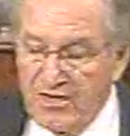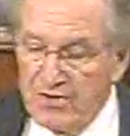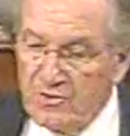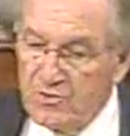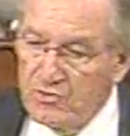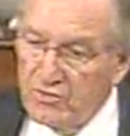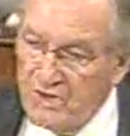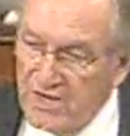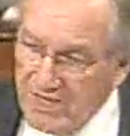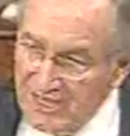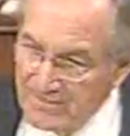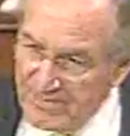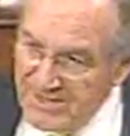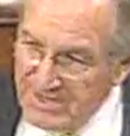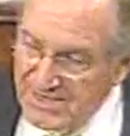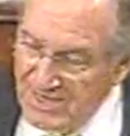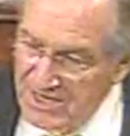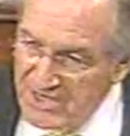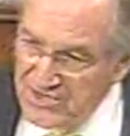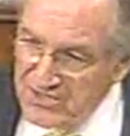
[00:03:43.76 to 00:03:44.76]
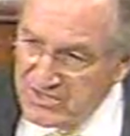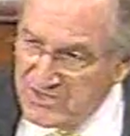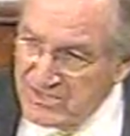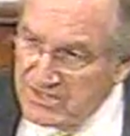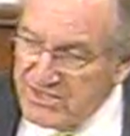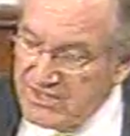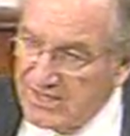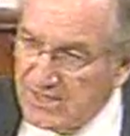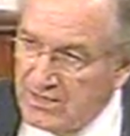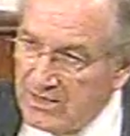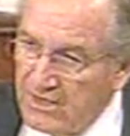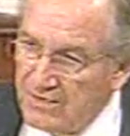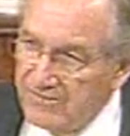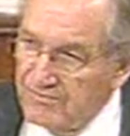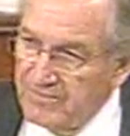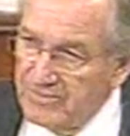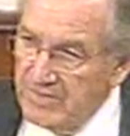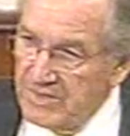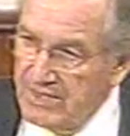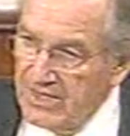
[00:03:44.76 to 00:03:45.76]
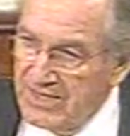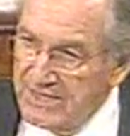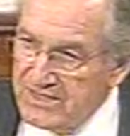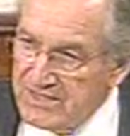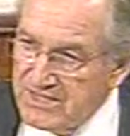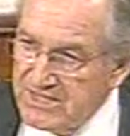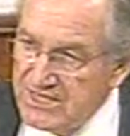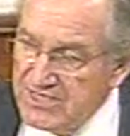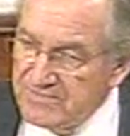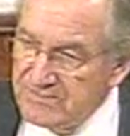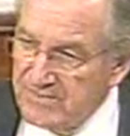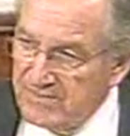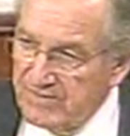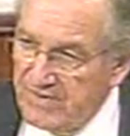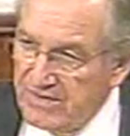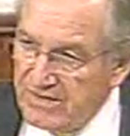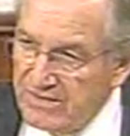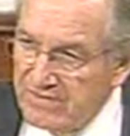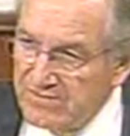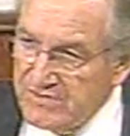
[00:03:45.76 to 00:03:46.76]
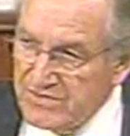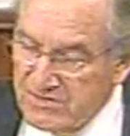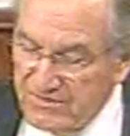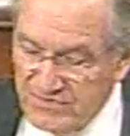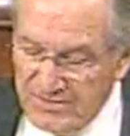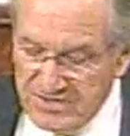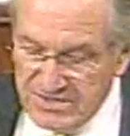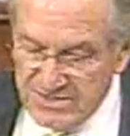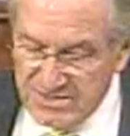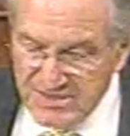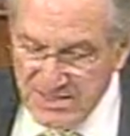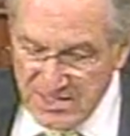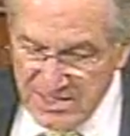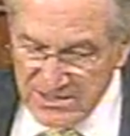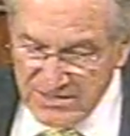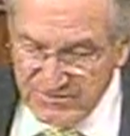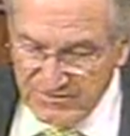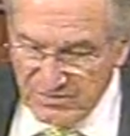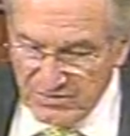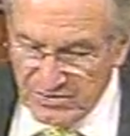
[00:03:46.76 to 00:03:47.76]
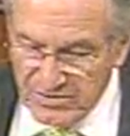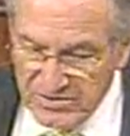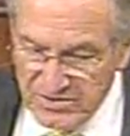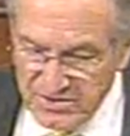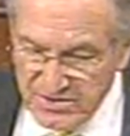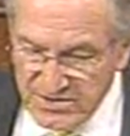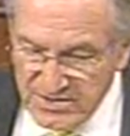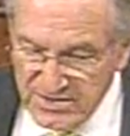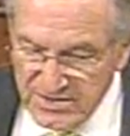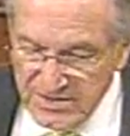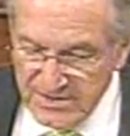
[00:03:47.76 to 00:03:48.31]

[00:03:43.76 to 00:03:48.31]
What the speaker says: recommendations that come from the United States Preventative Services Task Force